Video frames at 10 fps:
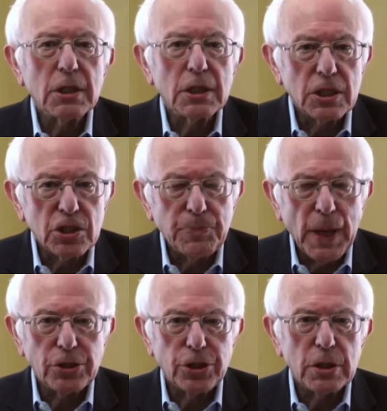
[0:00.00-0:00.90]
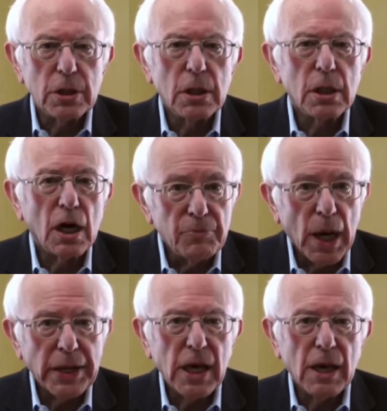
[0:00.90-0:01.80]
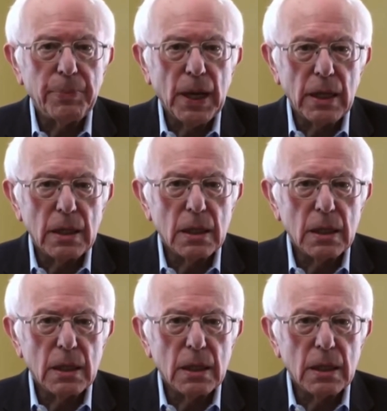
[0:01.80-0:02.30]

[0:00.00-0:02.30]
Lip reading: the suspension of my campaign.